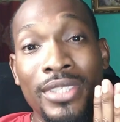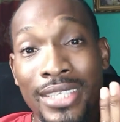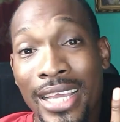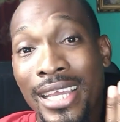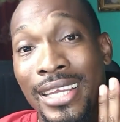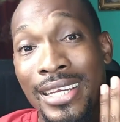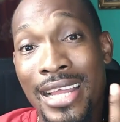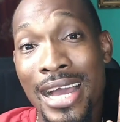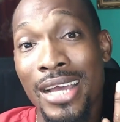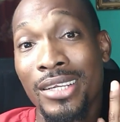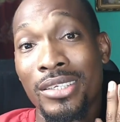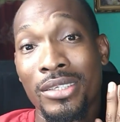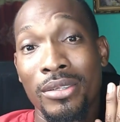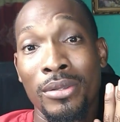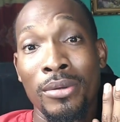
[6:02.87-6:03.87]
saying that
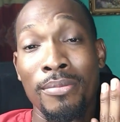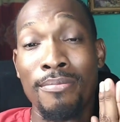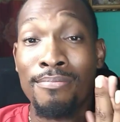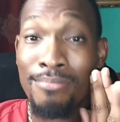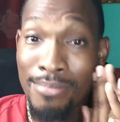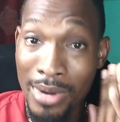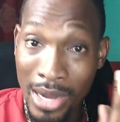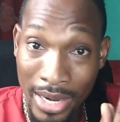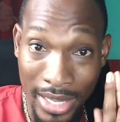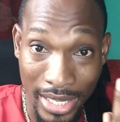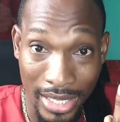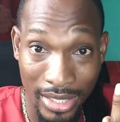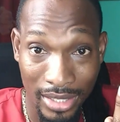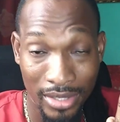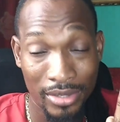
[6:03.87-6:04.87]

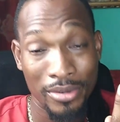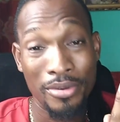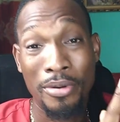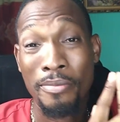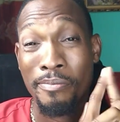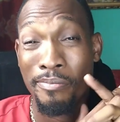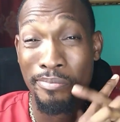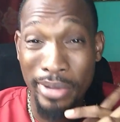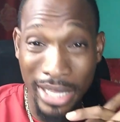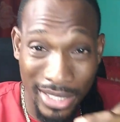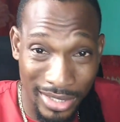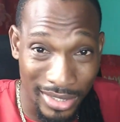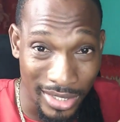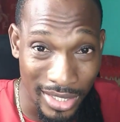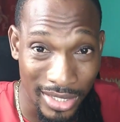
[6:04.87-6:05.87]
money,
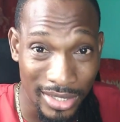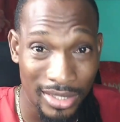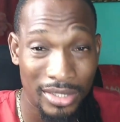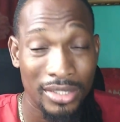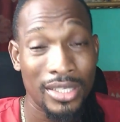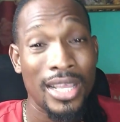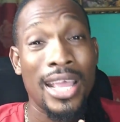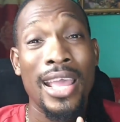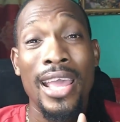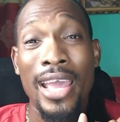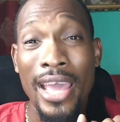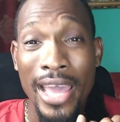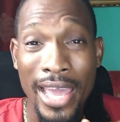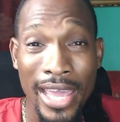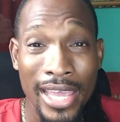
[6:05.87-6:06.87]
business
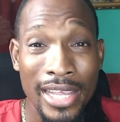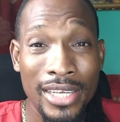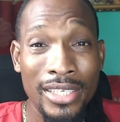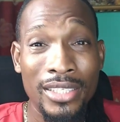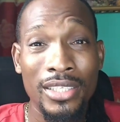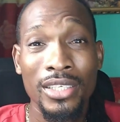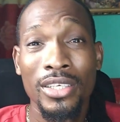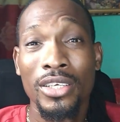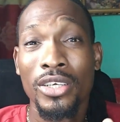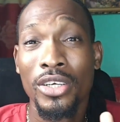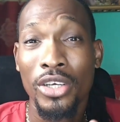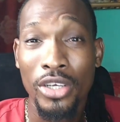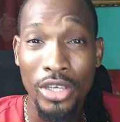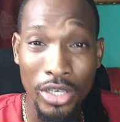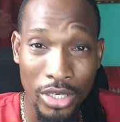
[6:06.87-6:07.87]
ain't
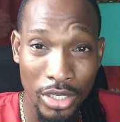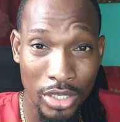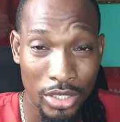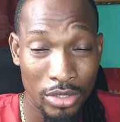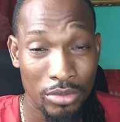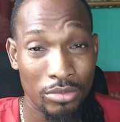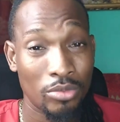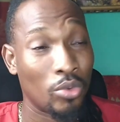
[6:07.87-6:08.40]
good.